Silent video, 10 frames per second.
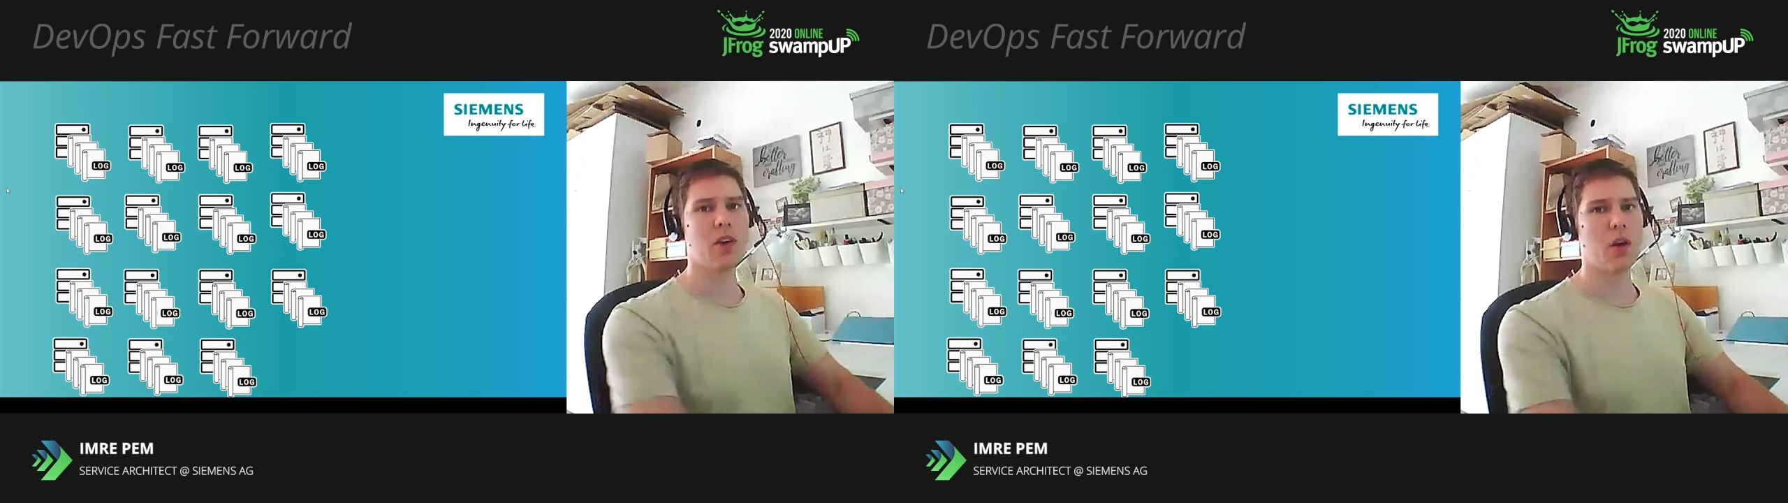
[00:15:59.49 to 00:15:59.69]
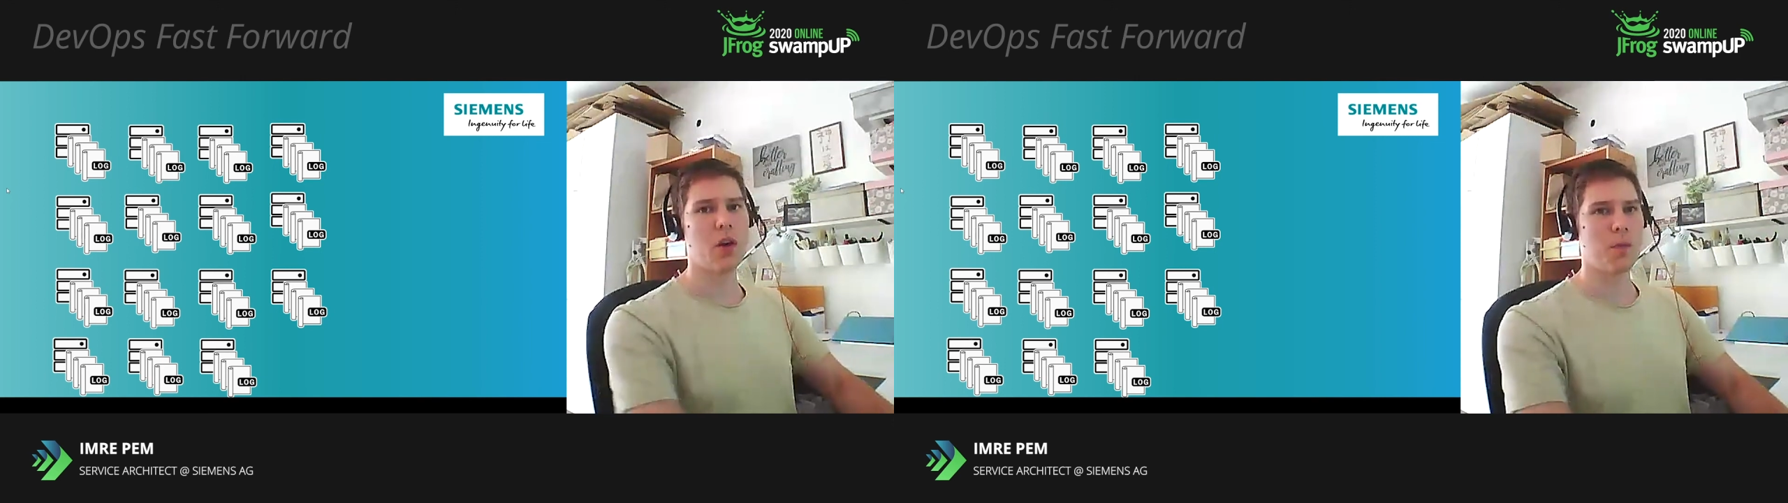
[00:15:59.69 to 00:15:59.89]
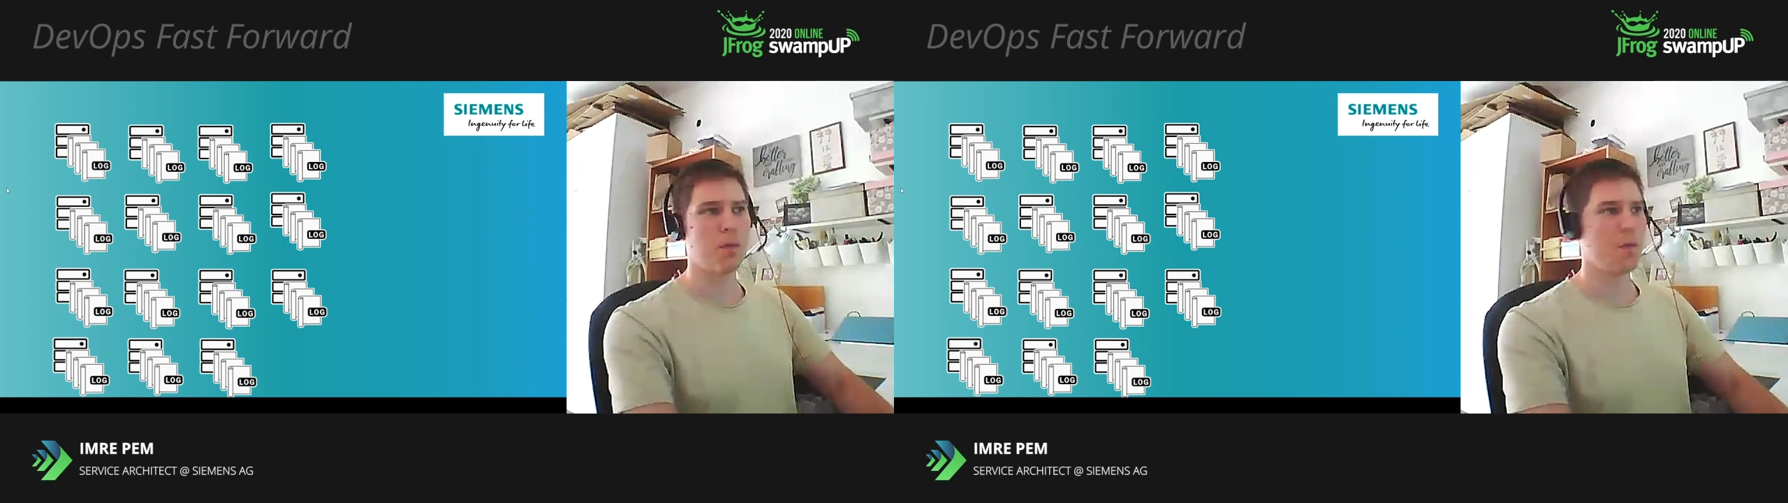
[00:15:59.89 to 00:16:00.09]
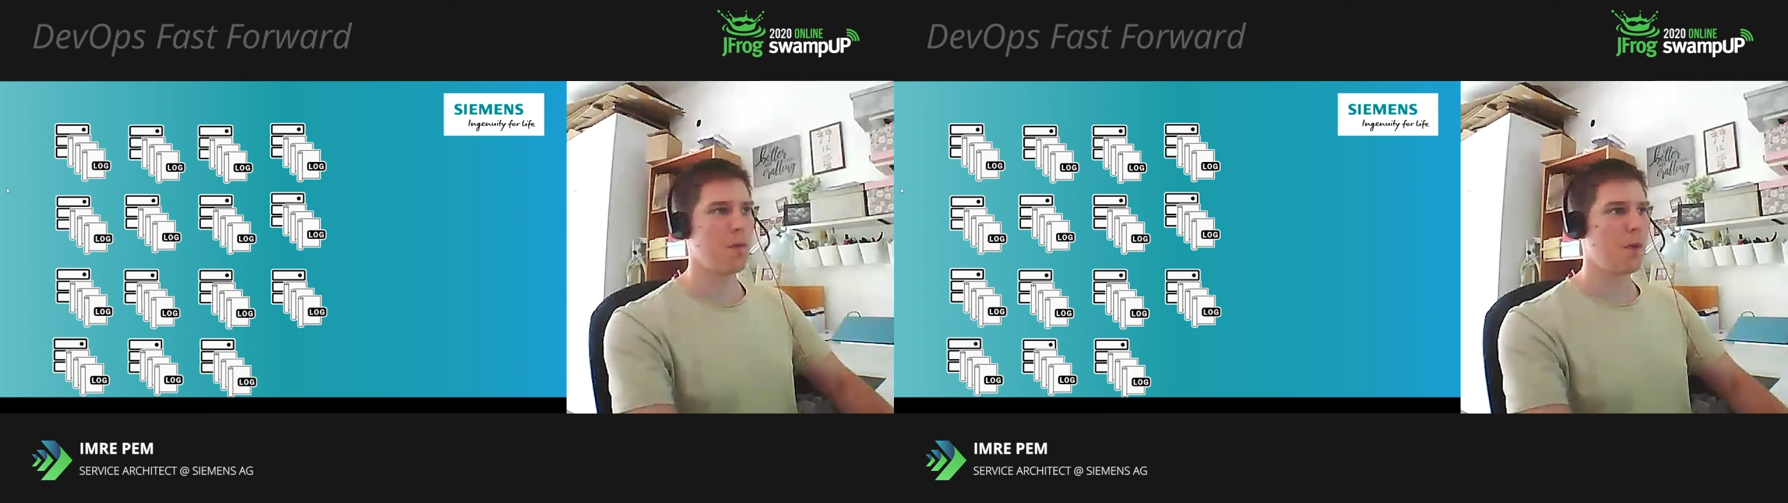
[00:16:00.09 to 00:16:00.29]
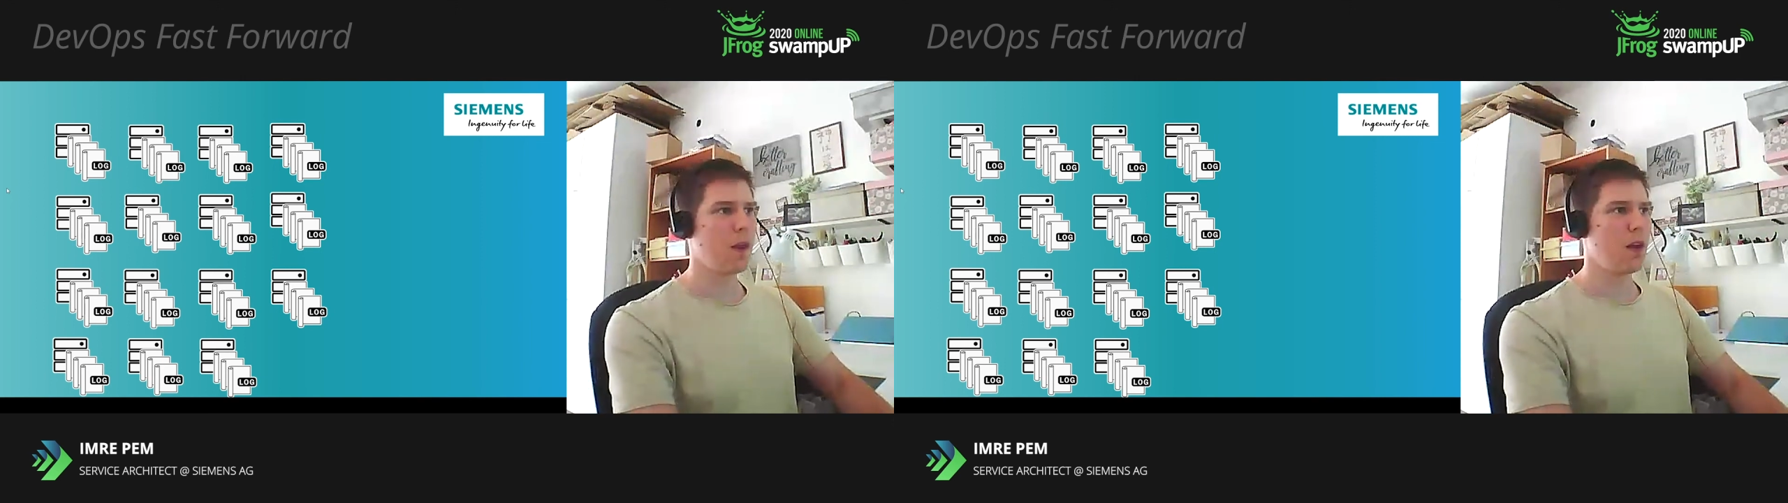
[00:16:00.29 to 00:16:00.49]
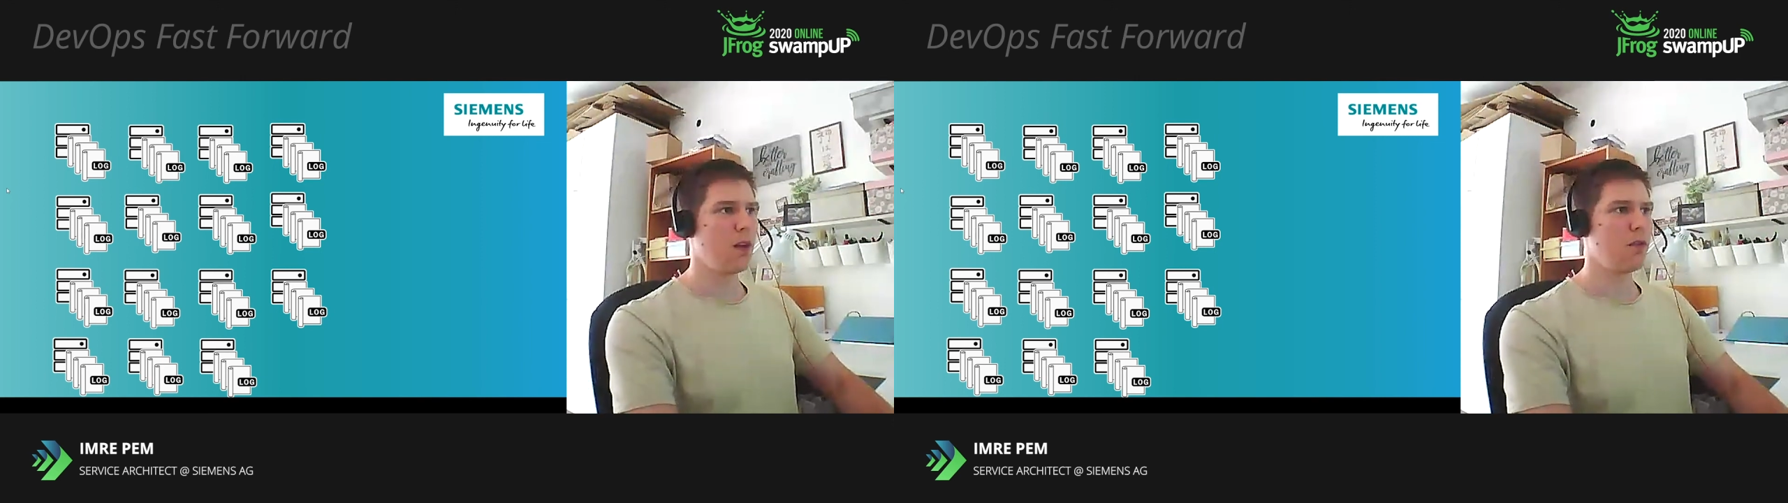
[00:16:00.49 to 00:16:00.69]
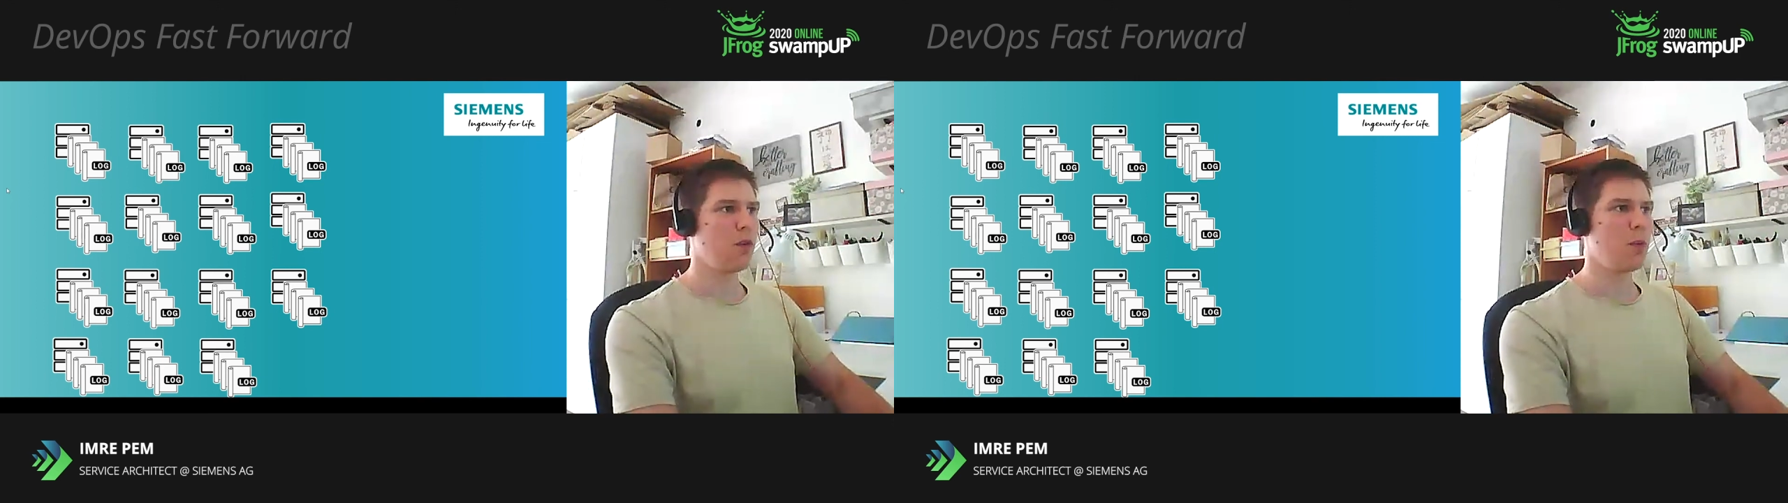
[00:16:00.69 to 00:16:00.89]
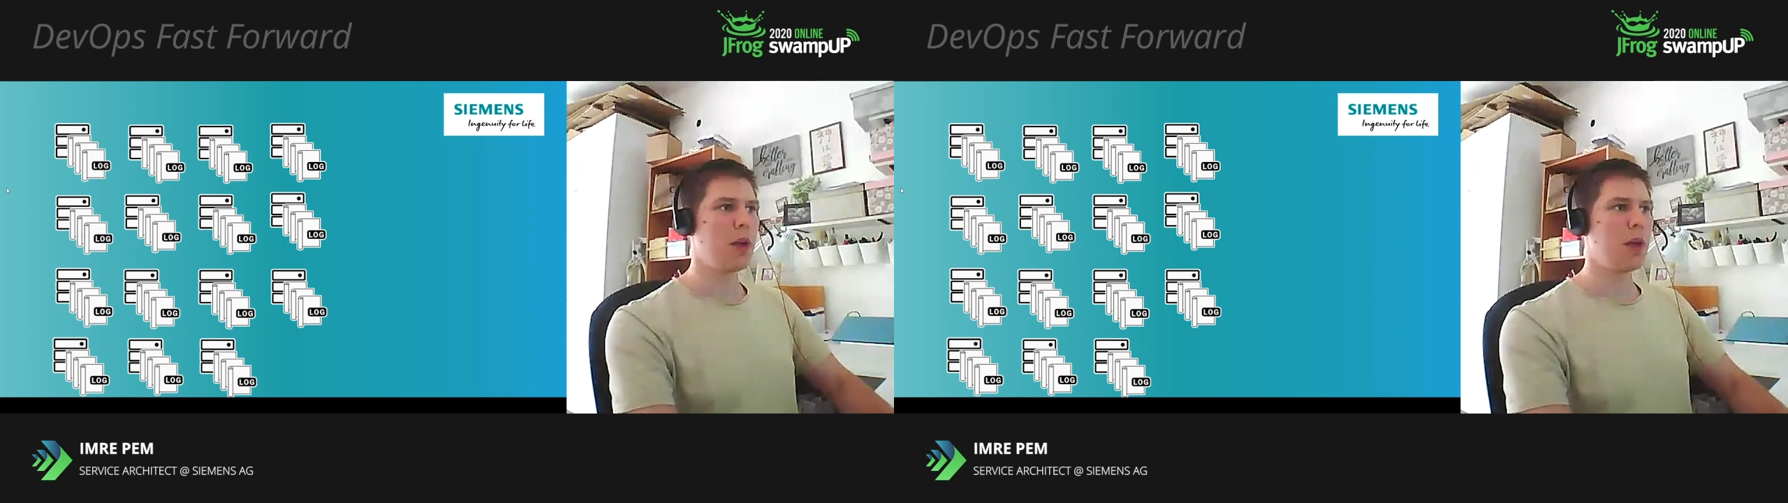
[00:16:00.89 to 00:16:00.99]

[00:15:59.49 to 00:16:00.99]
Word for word: Um, for